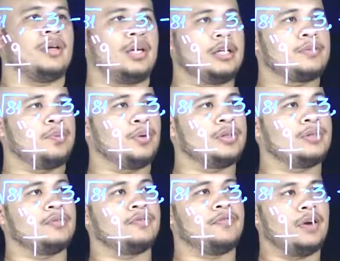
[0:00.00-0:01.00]
it's
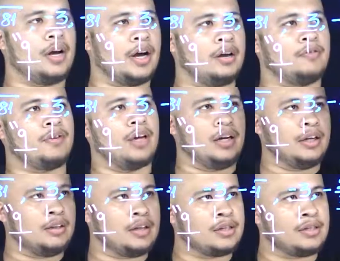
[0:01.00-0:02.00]
0.25 and
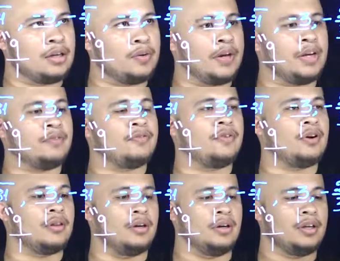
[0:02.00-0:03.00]
it doesn't go any
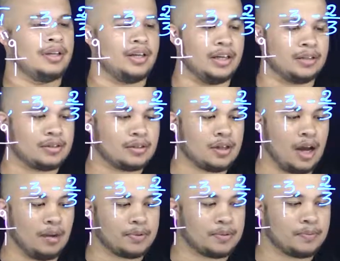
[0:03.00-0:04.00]
further. It
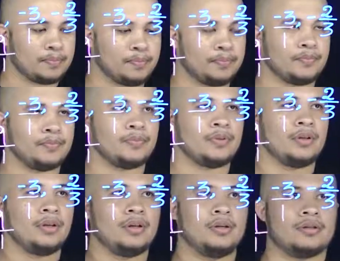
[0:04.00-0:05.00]
stops.
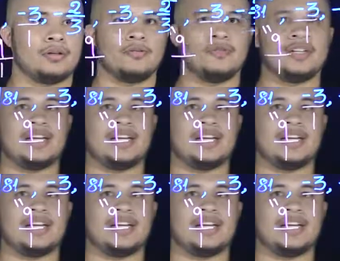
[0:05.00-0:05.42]
So if a